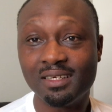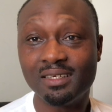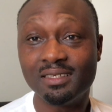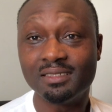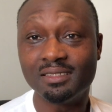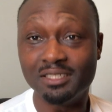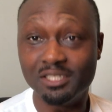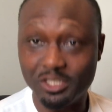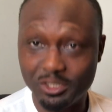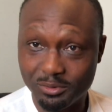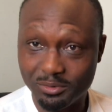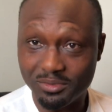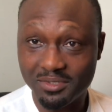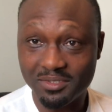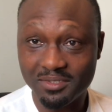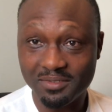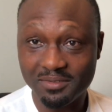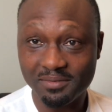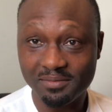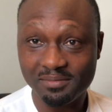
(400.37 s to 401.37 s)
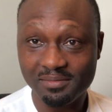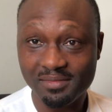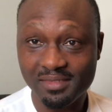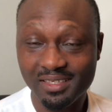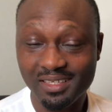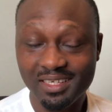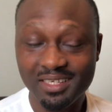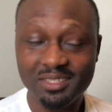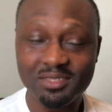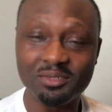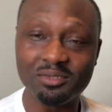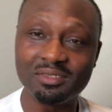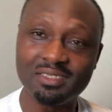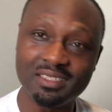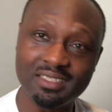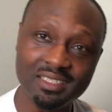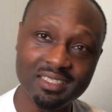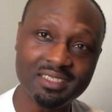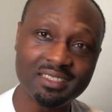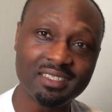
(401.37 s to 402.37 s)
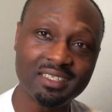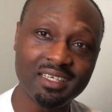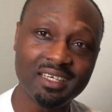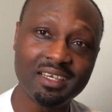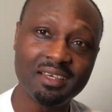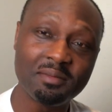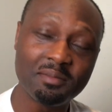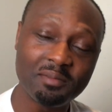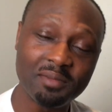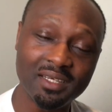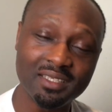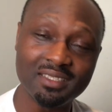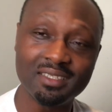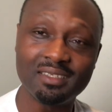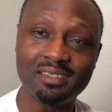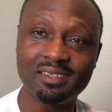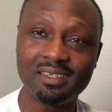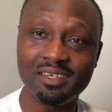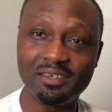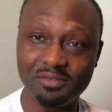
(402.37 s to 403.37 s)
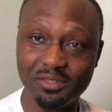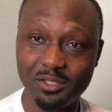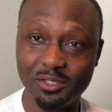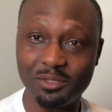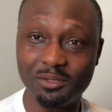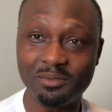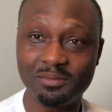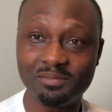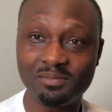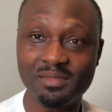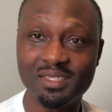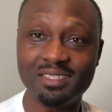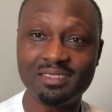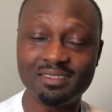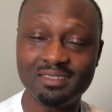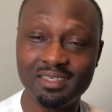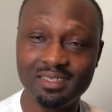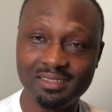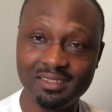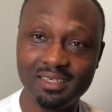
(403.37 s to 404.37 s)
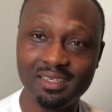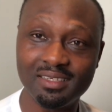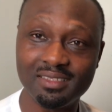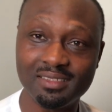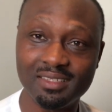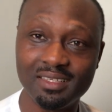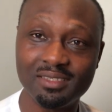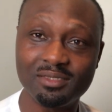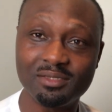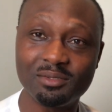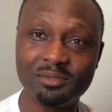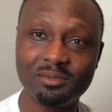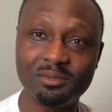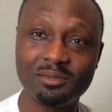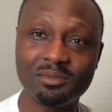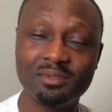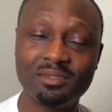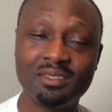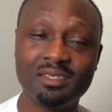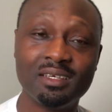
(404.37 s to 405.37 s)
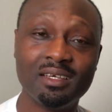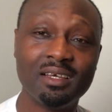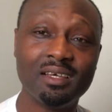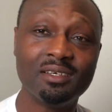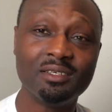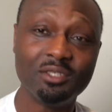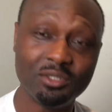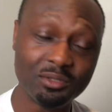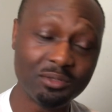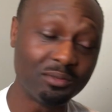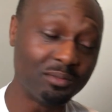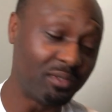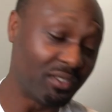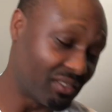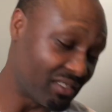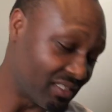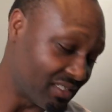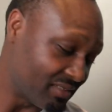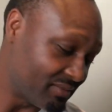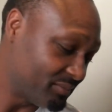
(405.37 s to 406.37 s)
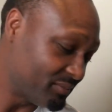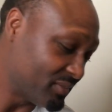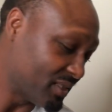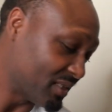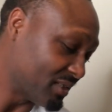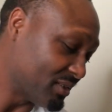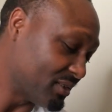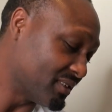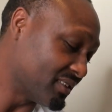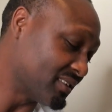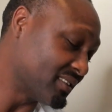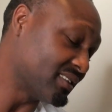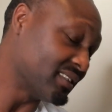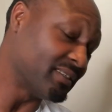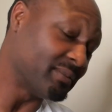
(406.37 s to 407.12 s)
the news. So this particular video is dedicated to you, BIOLA, because